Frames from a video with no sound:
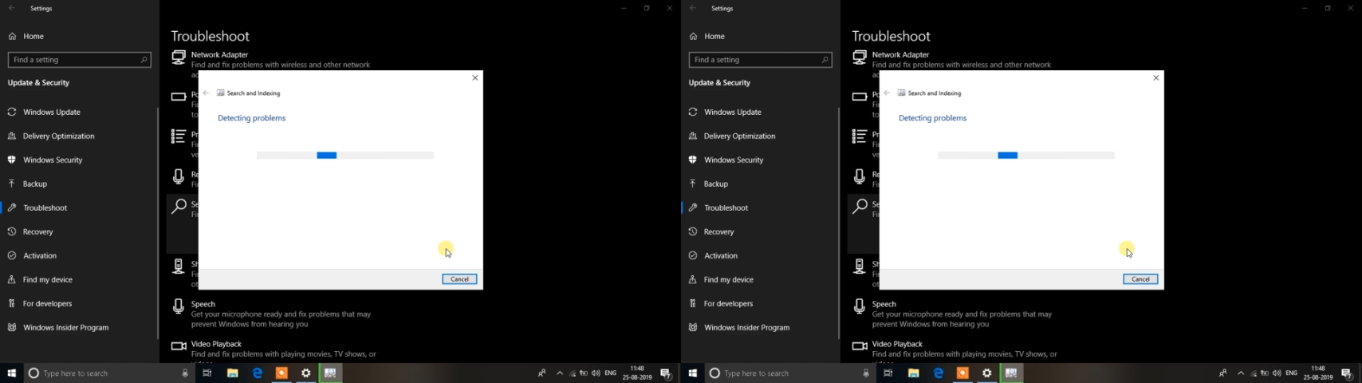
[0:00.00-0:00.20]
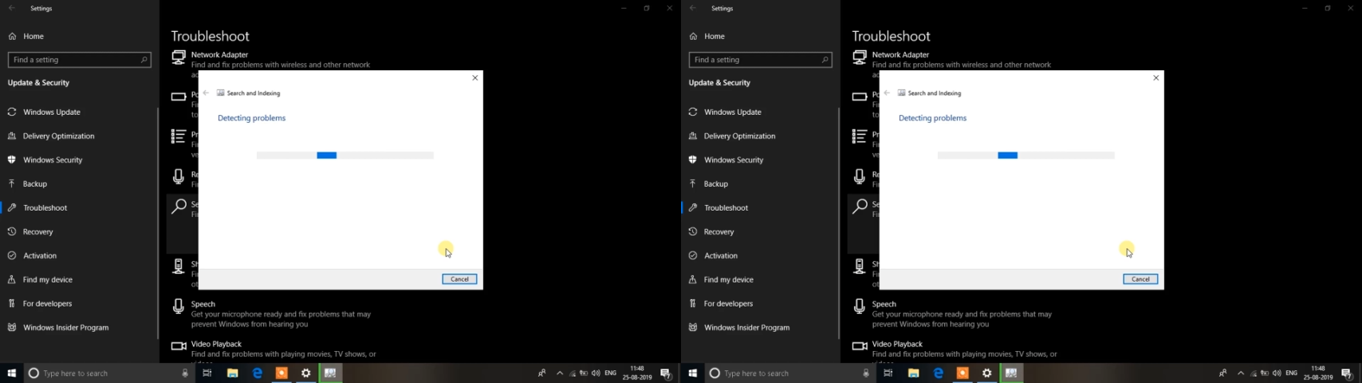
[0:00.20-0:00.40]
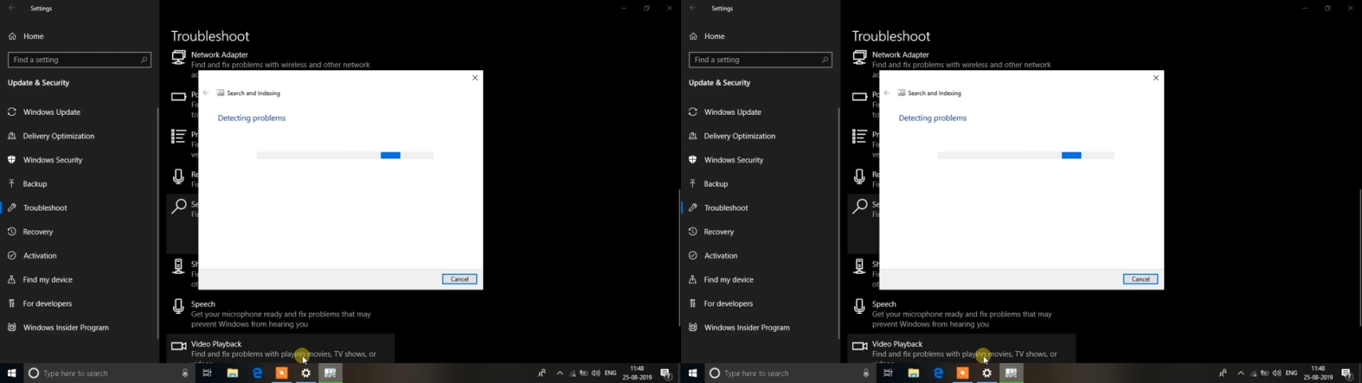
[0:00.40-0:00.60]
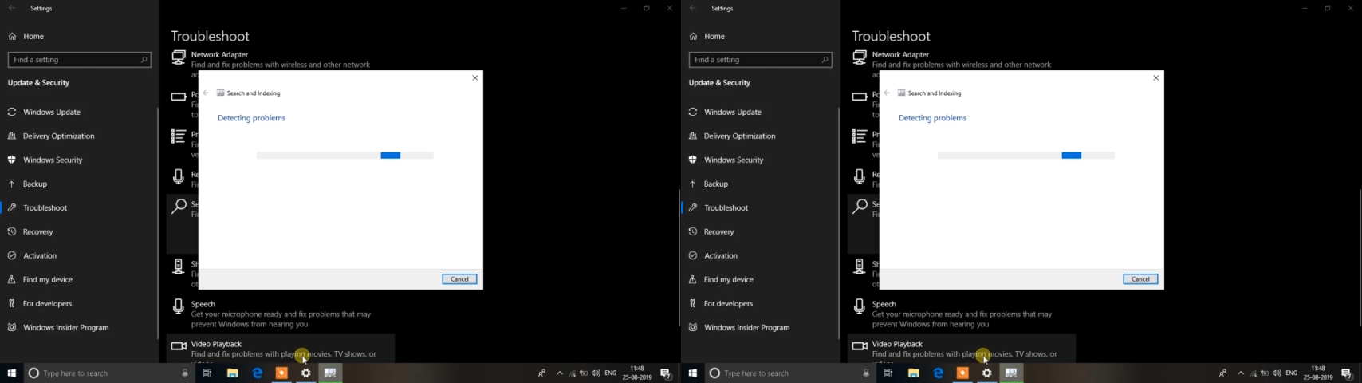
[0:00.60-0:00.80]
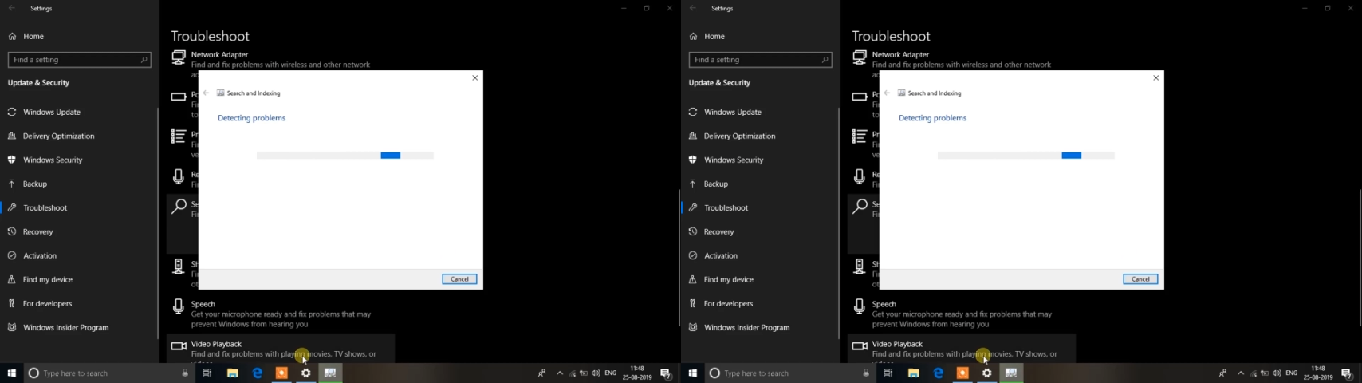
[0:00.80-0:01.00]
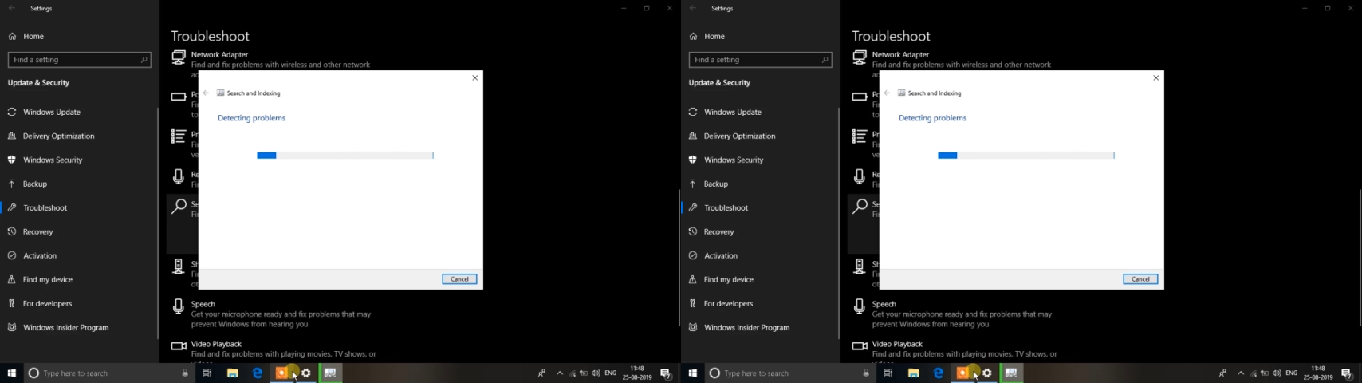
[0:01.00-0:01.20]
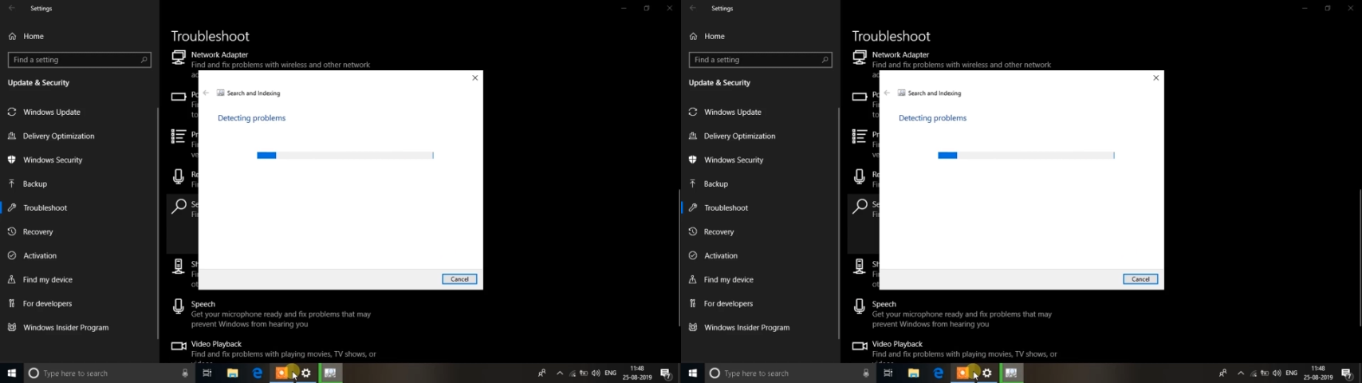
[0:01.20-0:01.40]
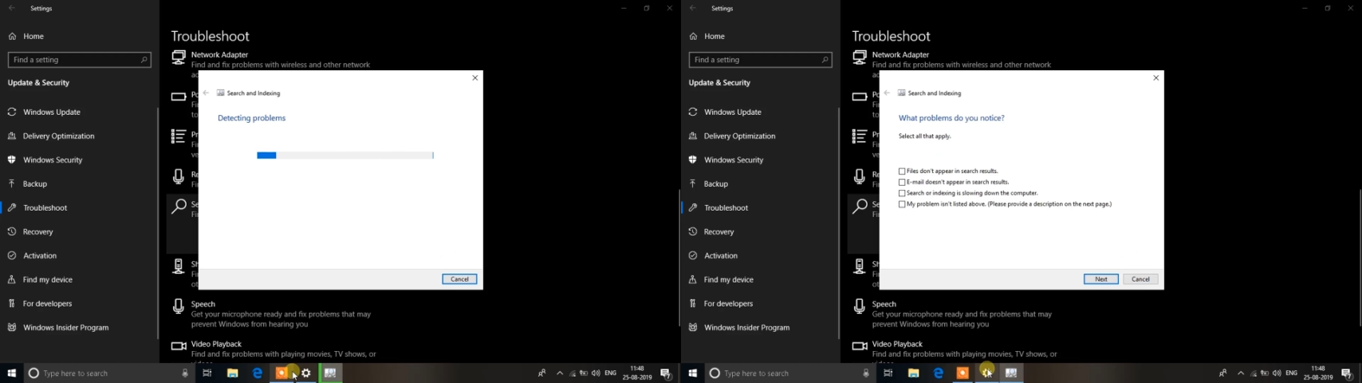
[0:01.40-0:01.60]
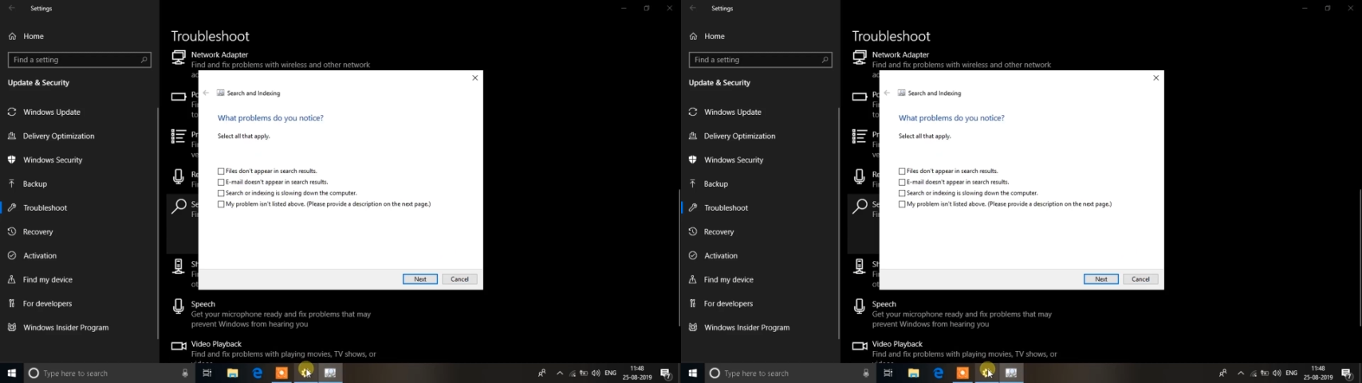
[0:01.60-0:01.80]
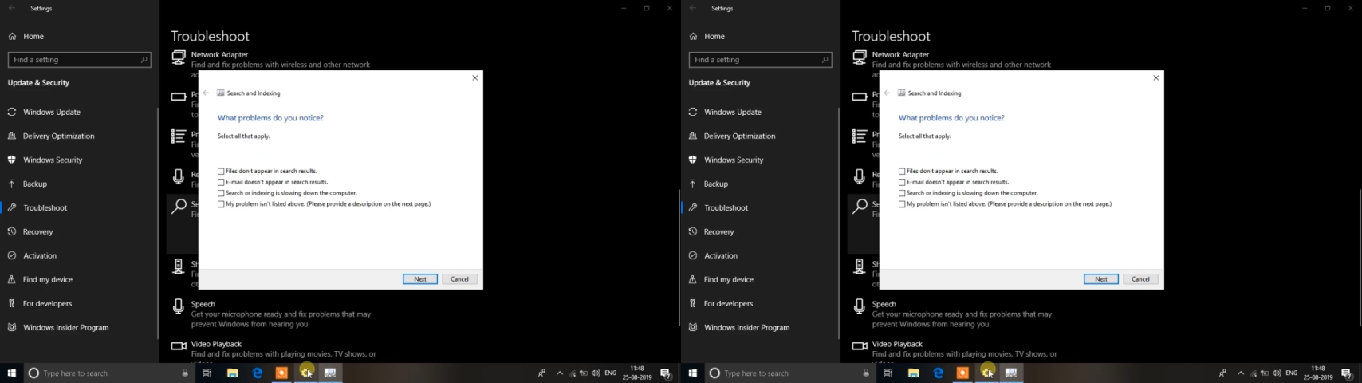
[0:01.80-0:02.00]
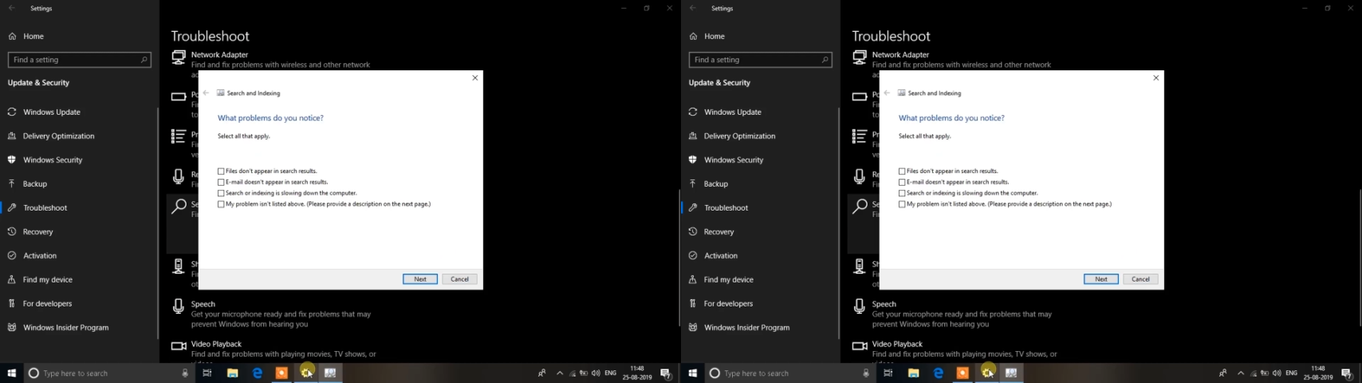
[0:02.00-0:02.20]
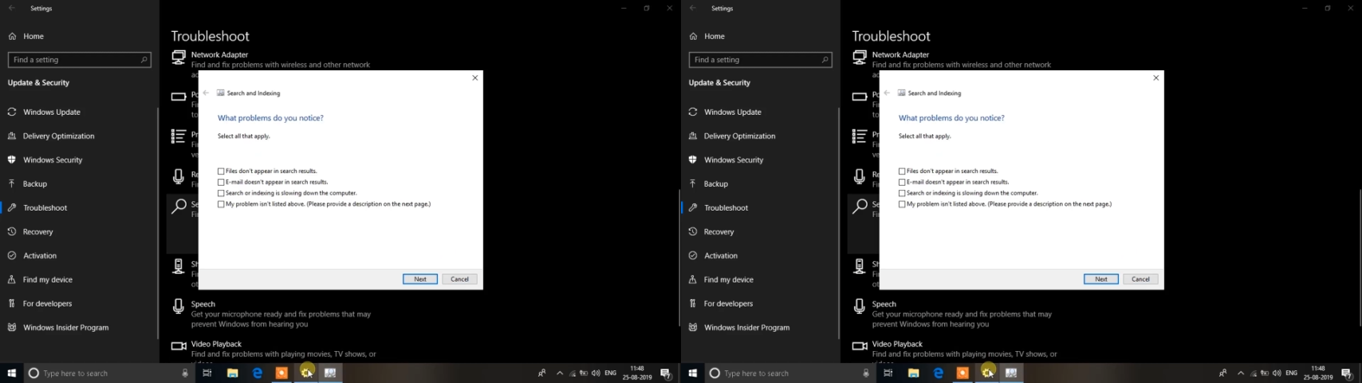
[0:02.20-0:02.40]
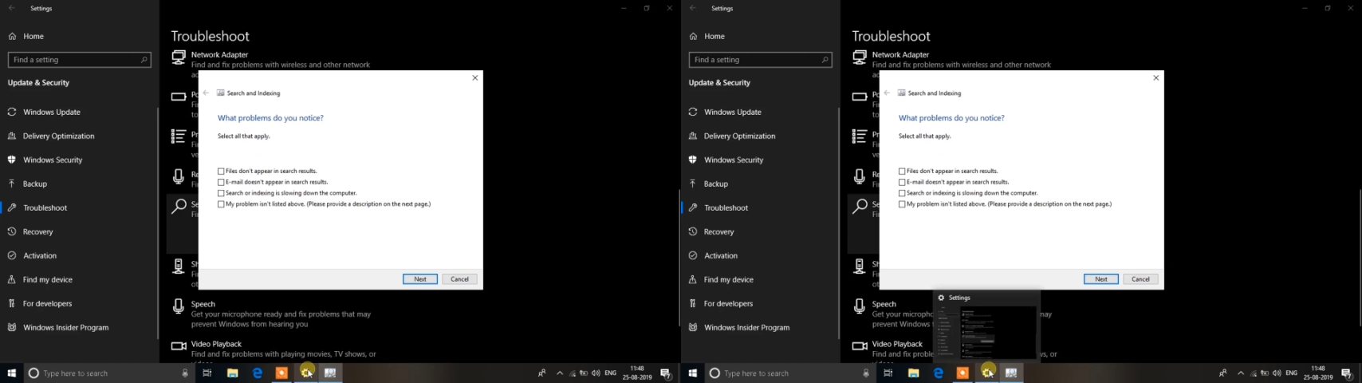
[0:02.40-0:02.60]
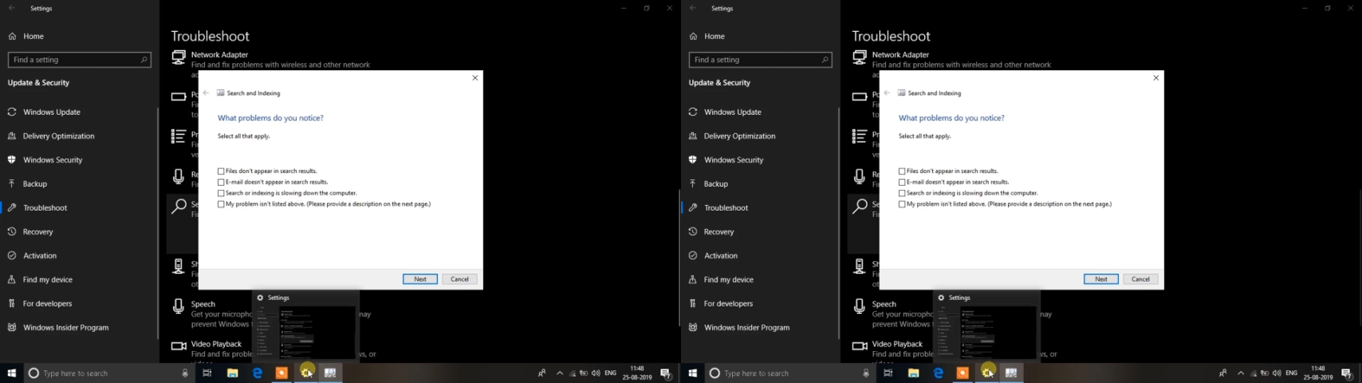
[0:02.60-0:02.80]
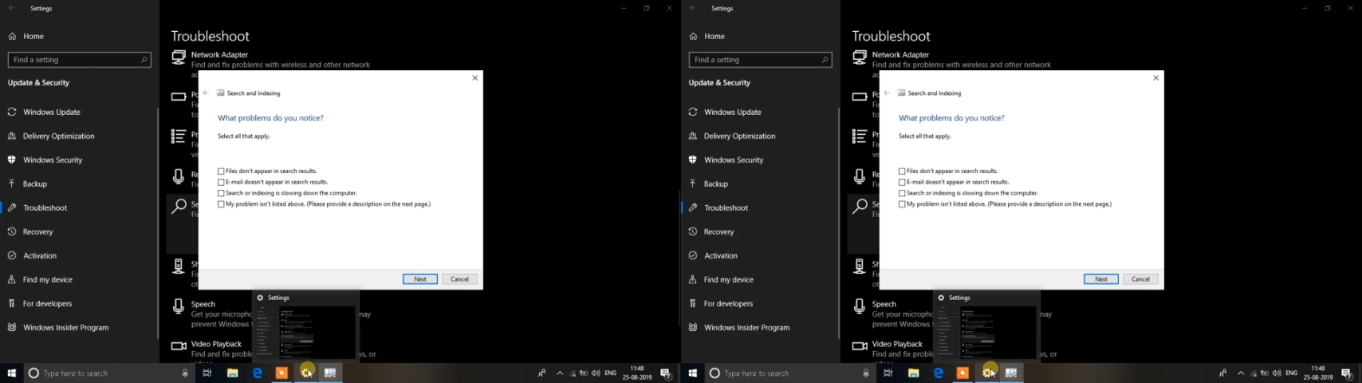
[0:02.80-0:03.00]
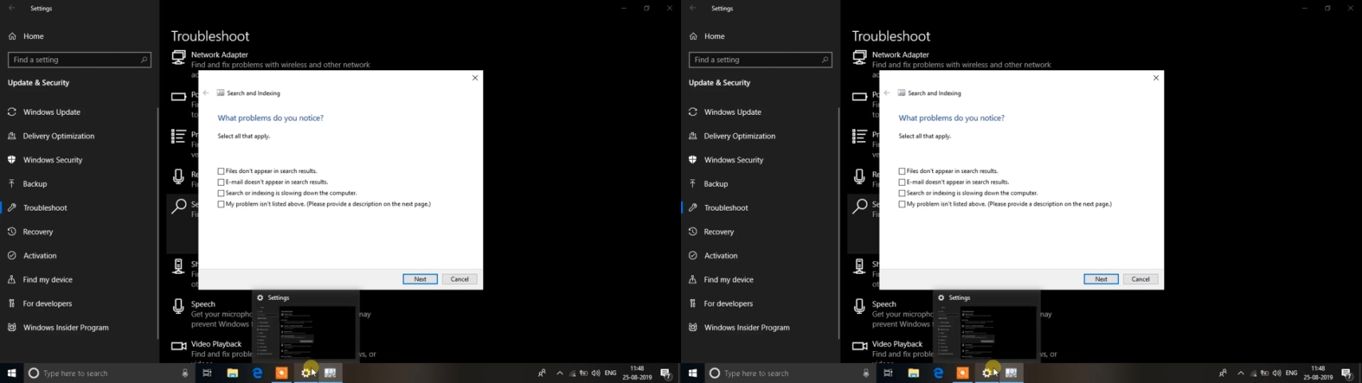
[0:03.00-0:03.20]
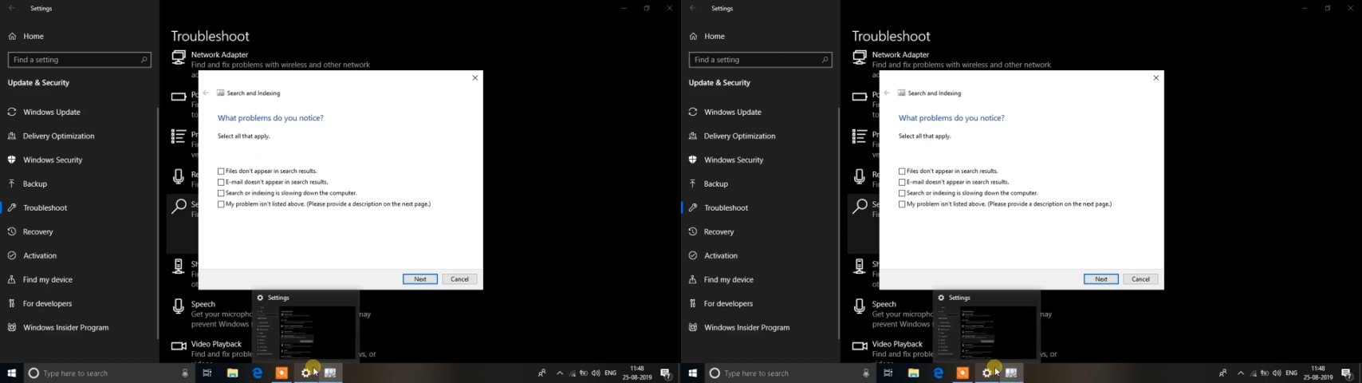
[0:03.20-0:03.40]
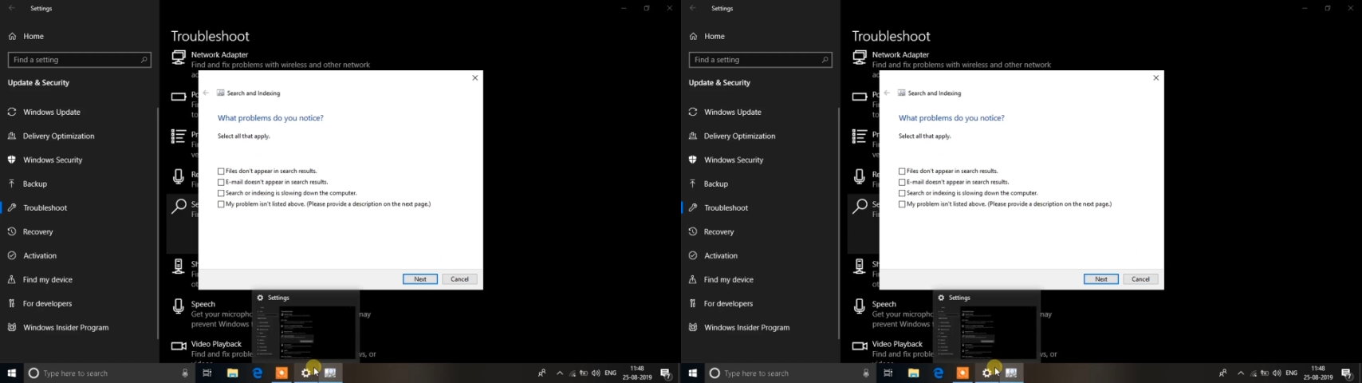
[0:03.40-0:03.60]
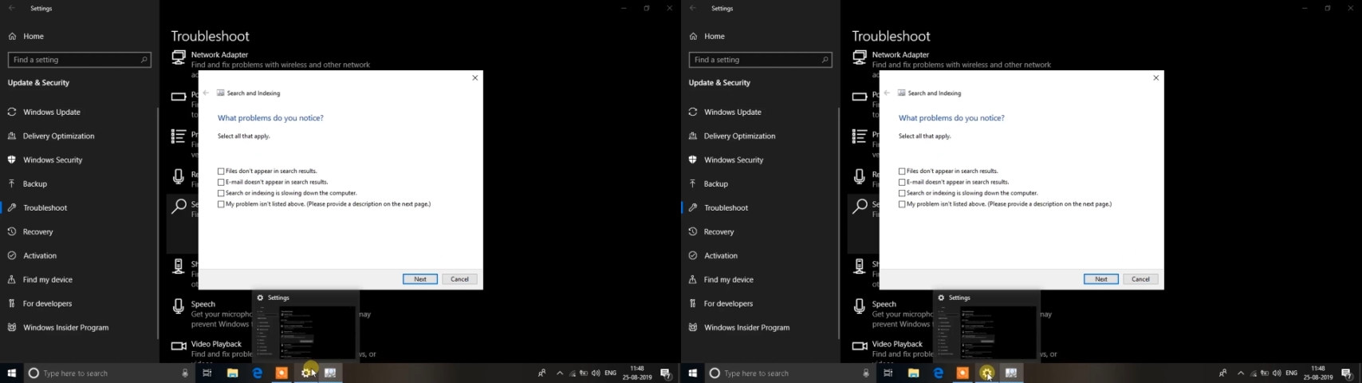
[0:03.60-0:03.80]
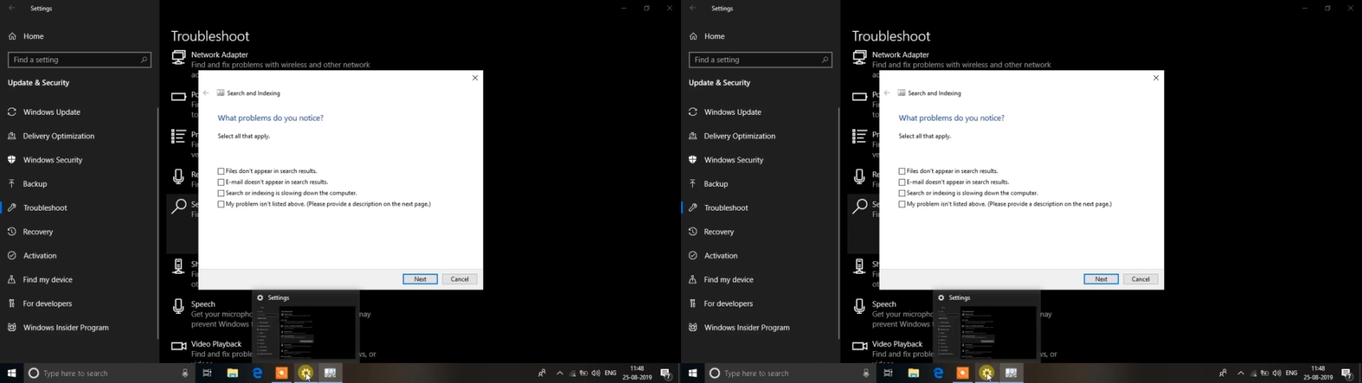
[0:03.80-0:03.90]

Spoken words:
No face is visible, so there are no lips to read.